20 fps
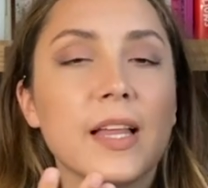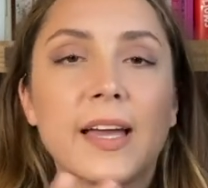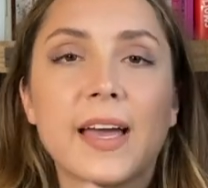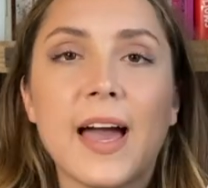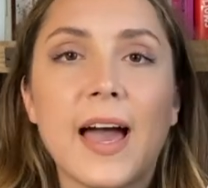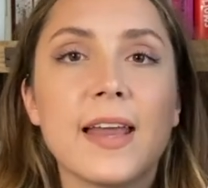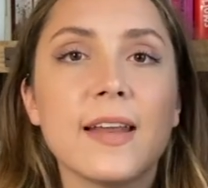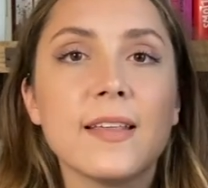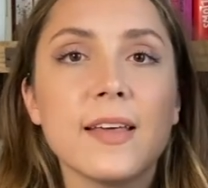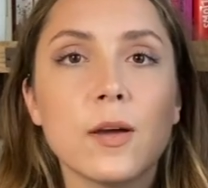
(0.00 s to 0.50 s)
Like,
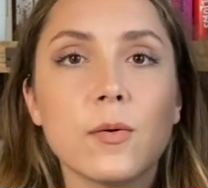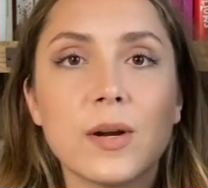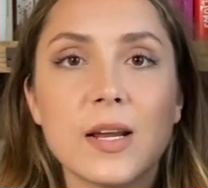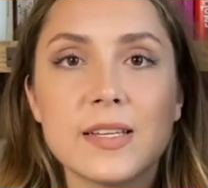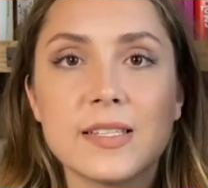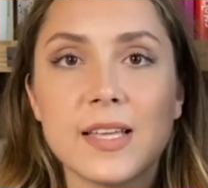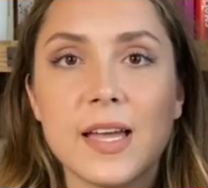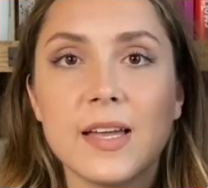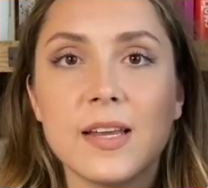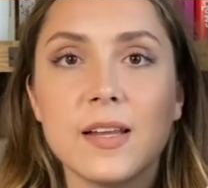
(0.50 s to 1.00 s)
kind of like what I
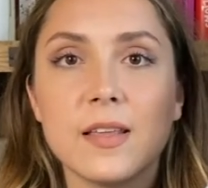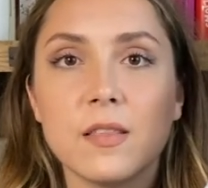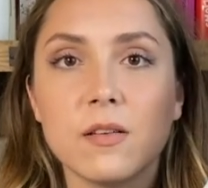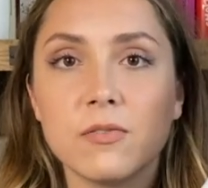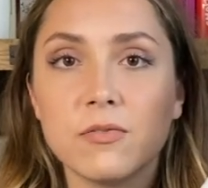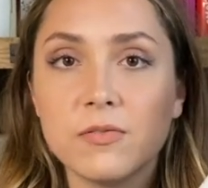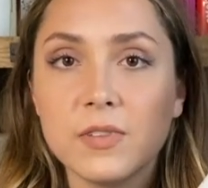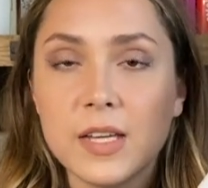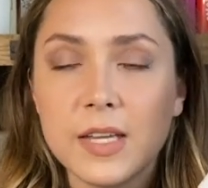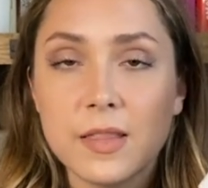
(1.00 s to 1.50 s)
said in
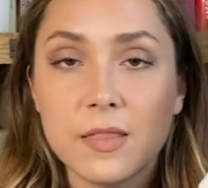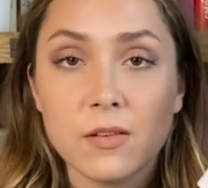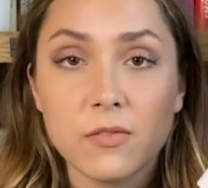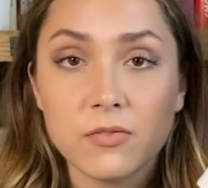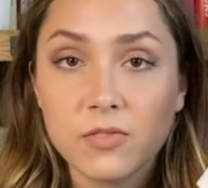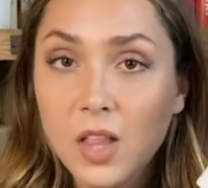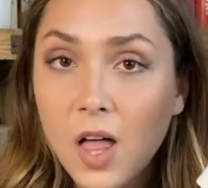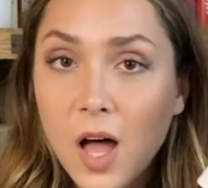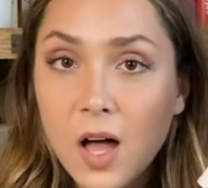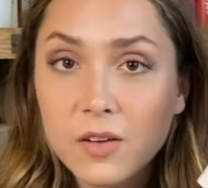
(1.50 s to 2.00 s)
the
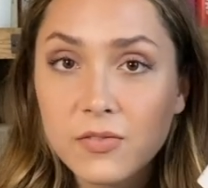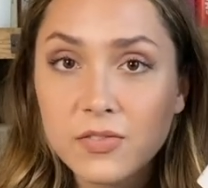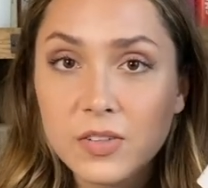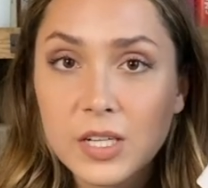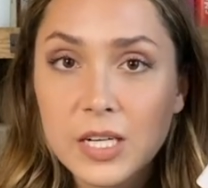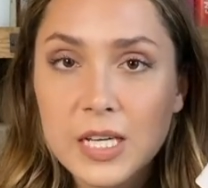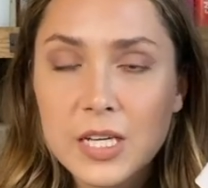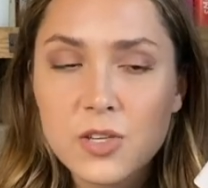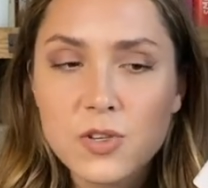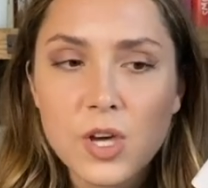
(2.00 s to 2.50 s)
vlog
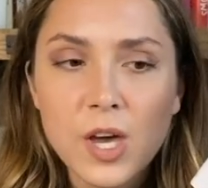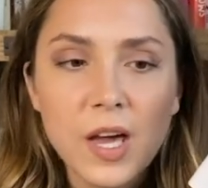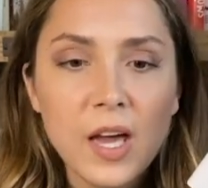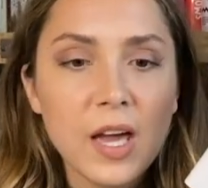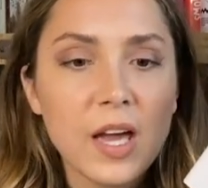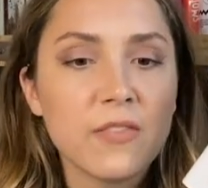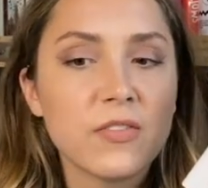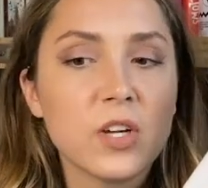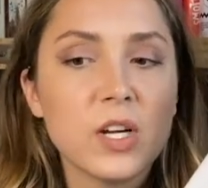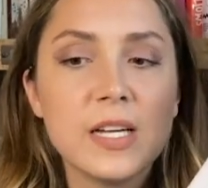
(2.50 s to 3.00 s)
footage,
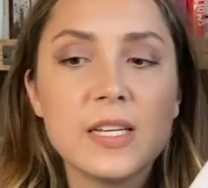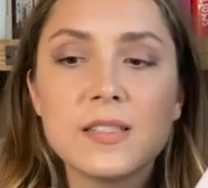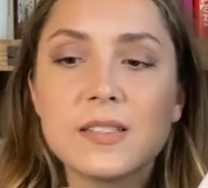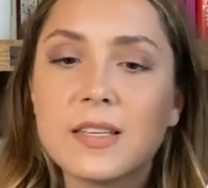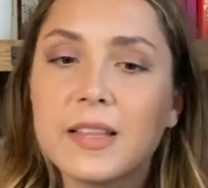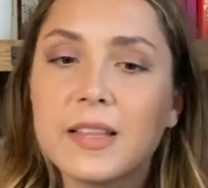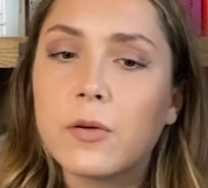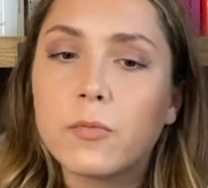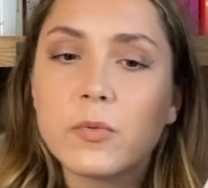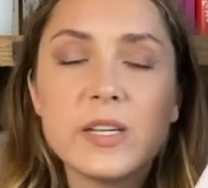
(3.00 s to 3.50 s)
if you're into
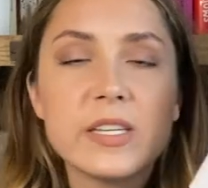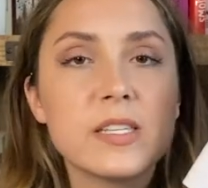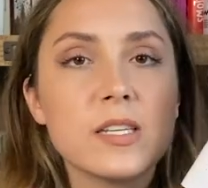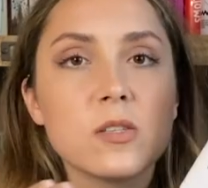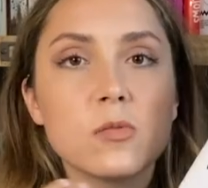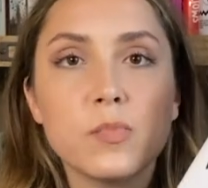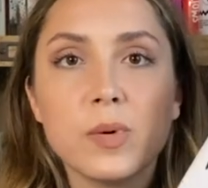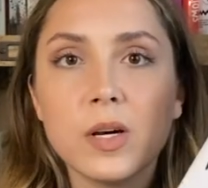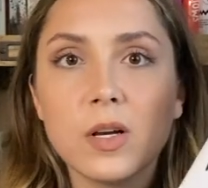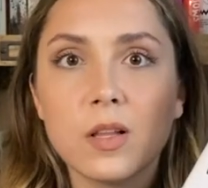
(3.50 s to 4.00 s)

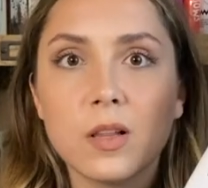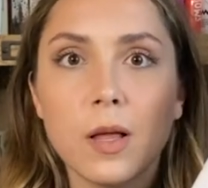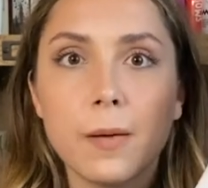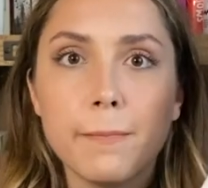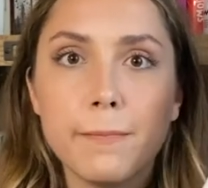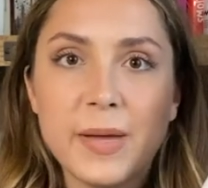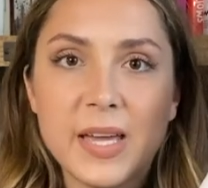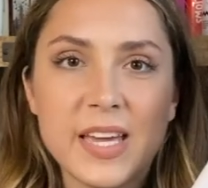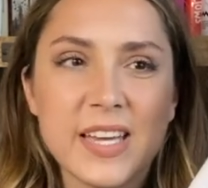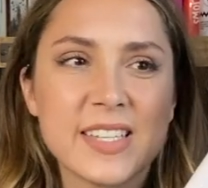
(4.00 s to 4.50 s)
Reese's book
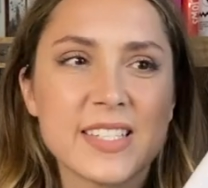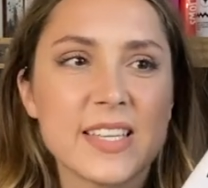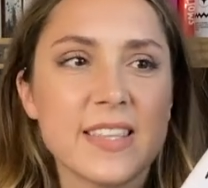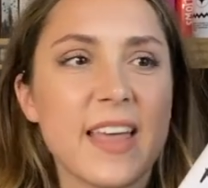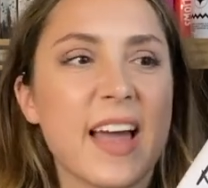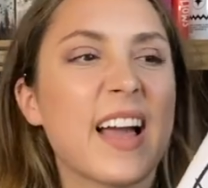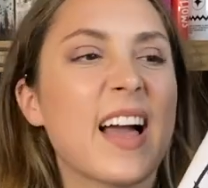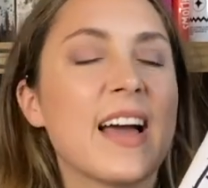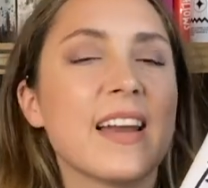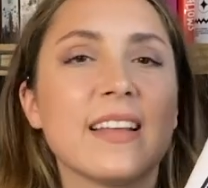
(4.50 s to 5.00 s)
club picks and
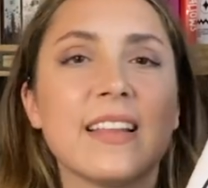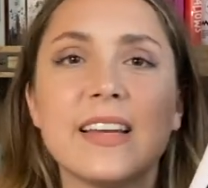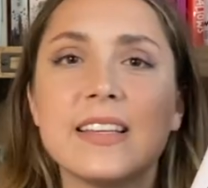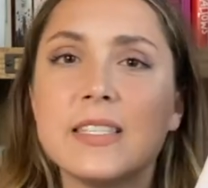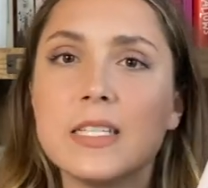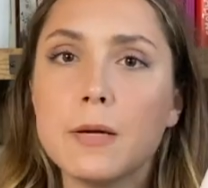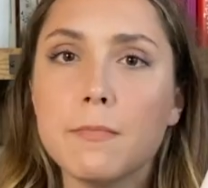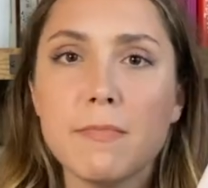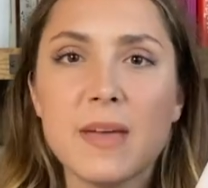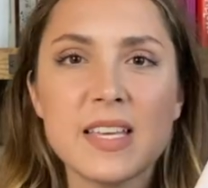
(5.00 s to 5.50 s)
that kind of like
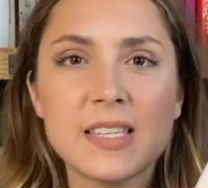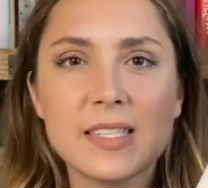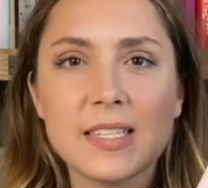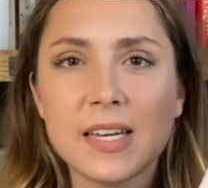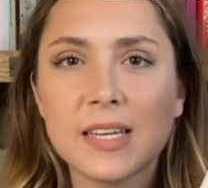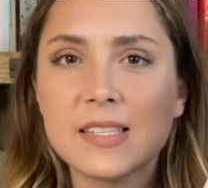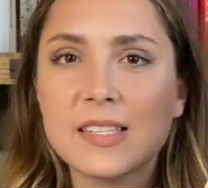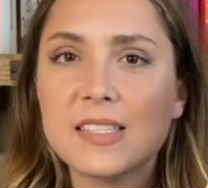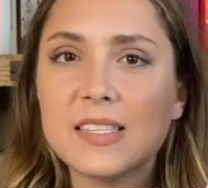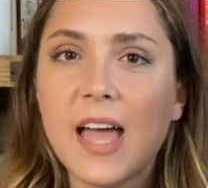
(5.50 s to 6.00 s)

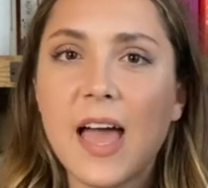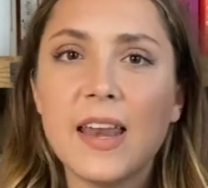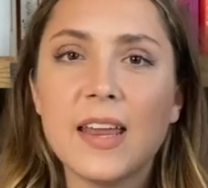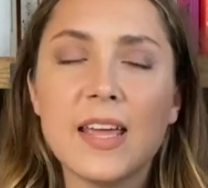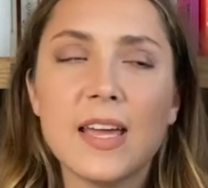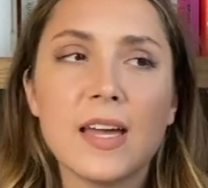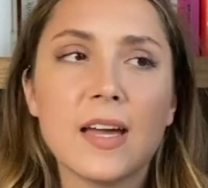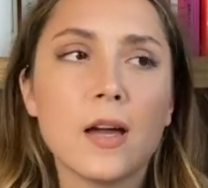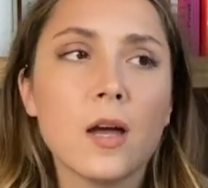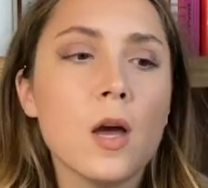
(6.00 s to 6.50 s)
domestic
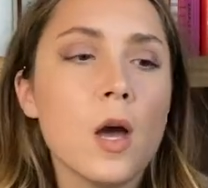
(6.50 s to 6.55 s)
setting